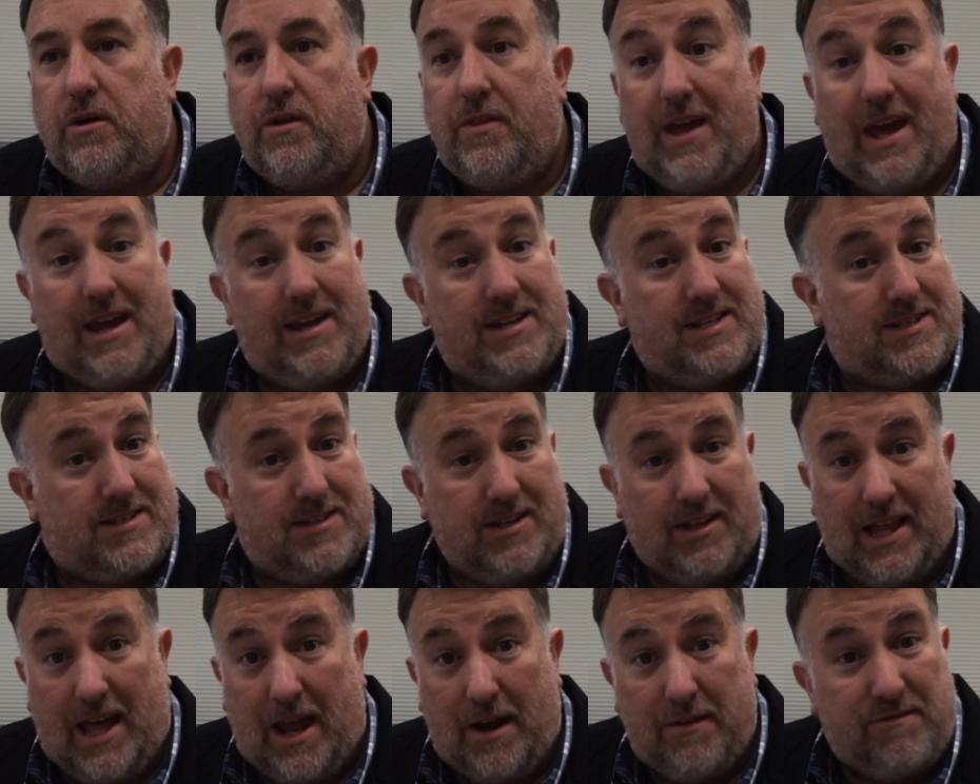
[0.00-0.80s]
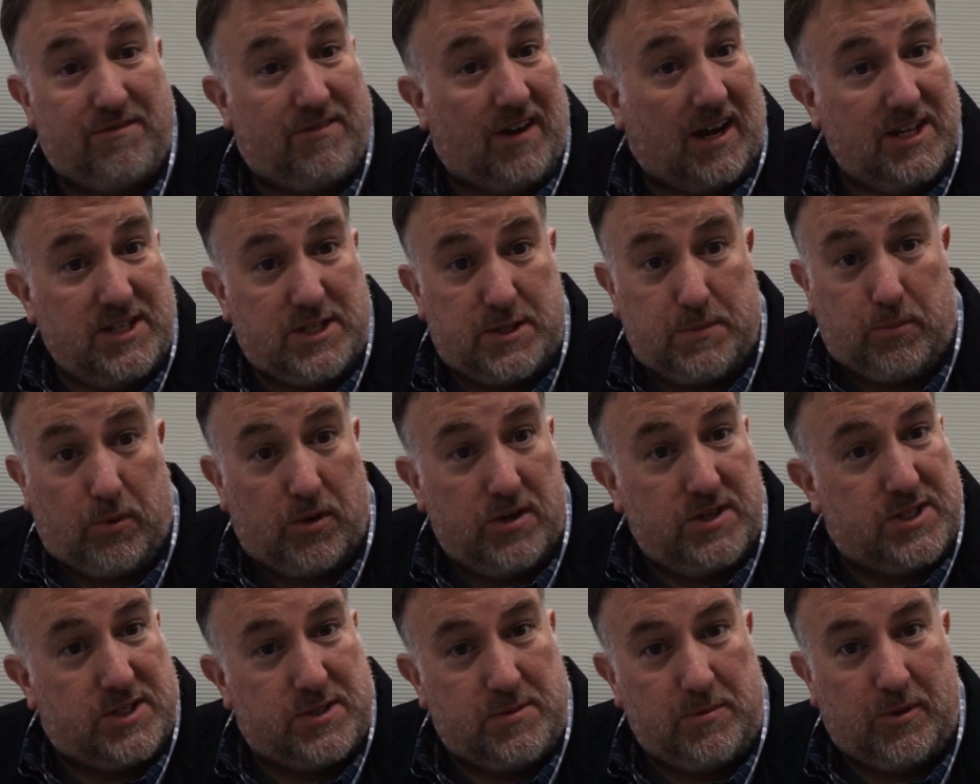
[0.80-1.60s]
They still had a vice
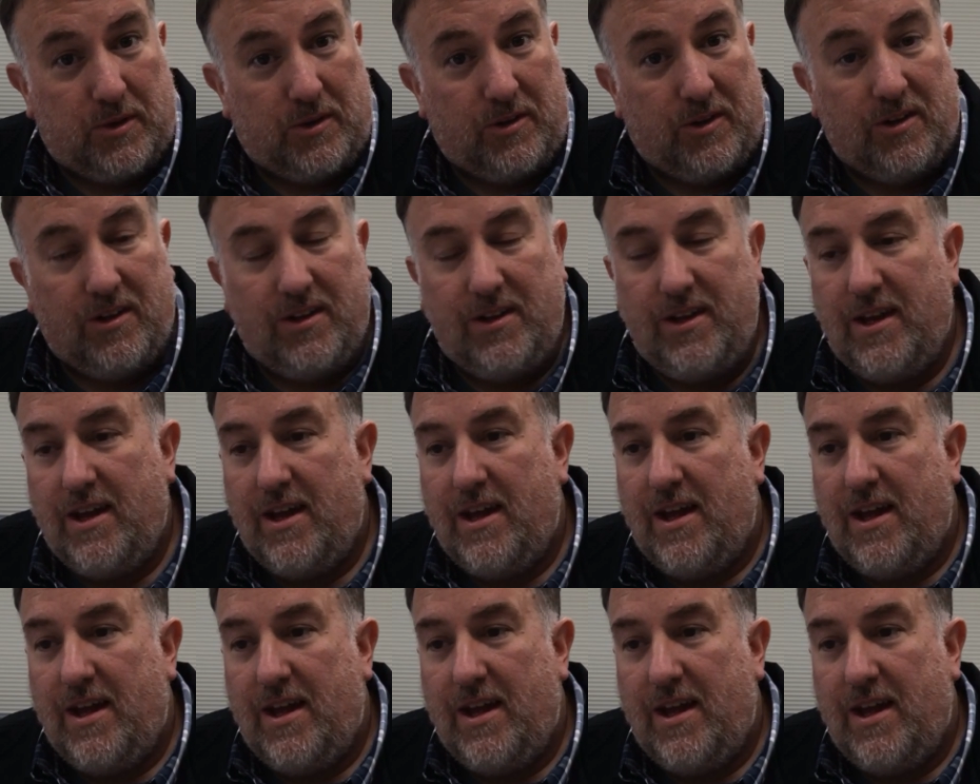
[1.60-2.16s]
principal.